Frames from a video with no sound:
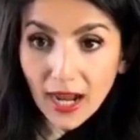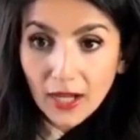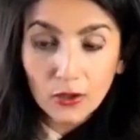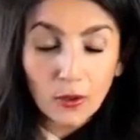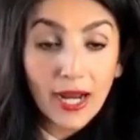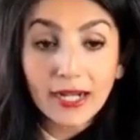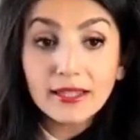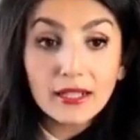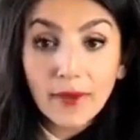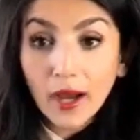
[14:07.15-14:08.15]
I don't know
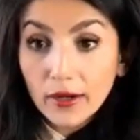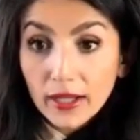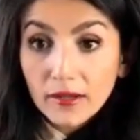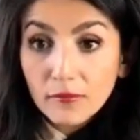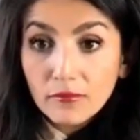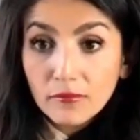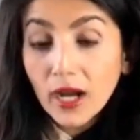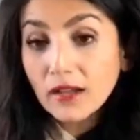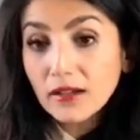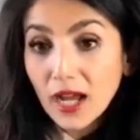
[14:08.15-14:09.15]
anything about it,
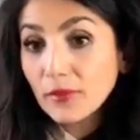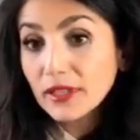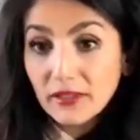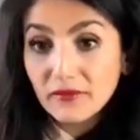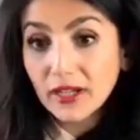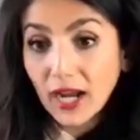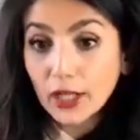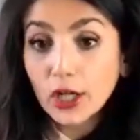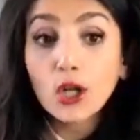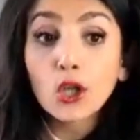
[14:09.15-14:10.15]
but I believe that I
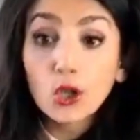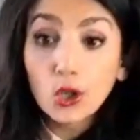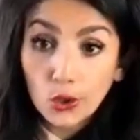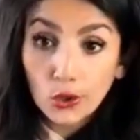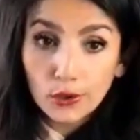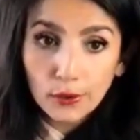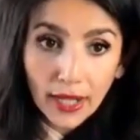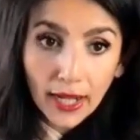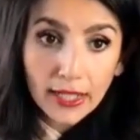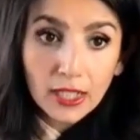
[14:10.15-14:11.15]
can learn.
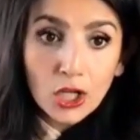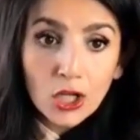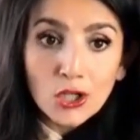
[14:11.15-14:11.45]
Okay.